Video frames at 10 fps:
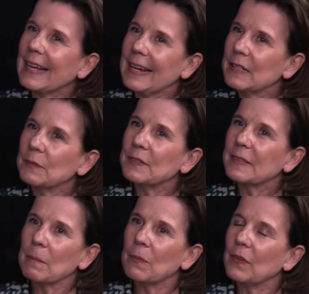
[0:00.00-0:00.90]
kind of
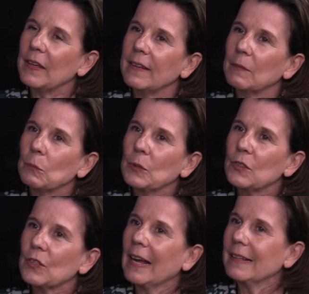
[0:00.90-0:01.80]
something
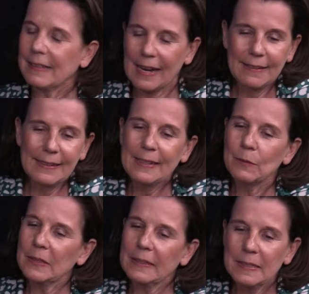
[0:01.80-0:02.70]
which I think
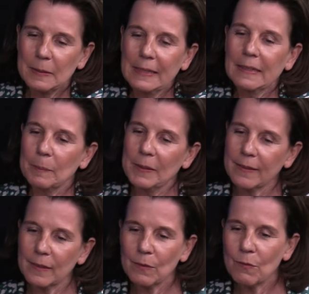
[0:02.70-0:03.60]
is a little bit
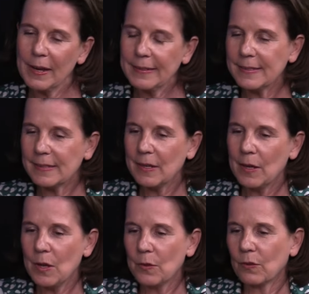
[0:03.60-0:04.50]
the red
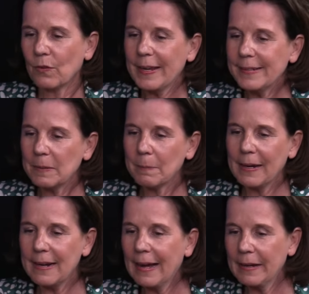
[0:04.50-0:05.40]
thread in
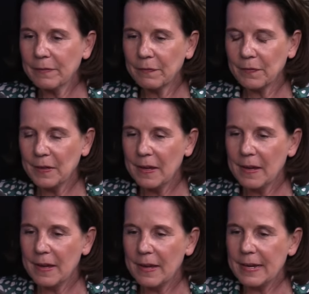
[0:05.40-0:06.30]
my life.
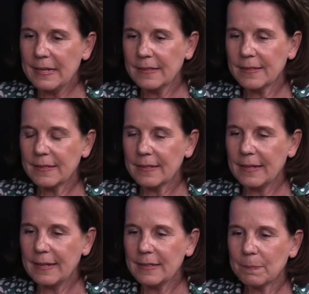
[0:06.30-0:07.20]
It's
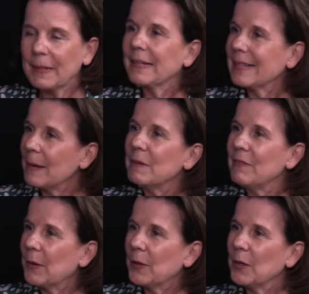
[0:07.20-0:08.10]
it's because I'm a
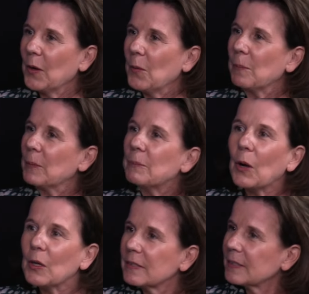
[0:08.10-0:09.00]
very open
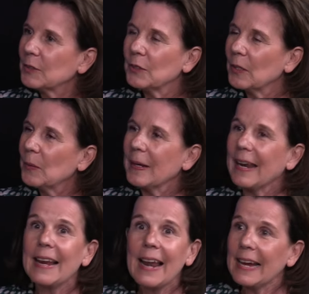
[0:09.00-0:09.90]
person, mm-hmm. you know, and
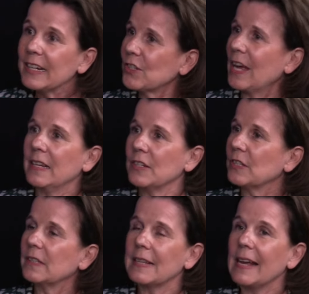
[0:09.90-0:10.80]
I like
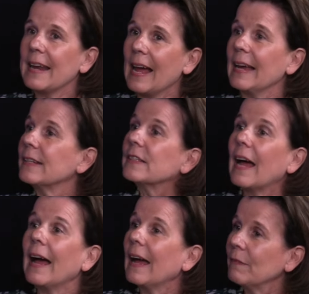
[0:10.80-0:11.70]
challenges and I
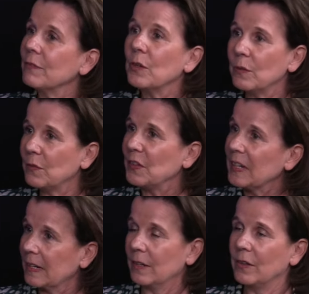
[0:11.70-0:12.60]
have no
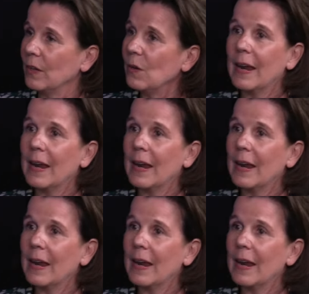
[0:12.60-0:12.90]
fear, you mm-hmm. know,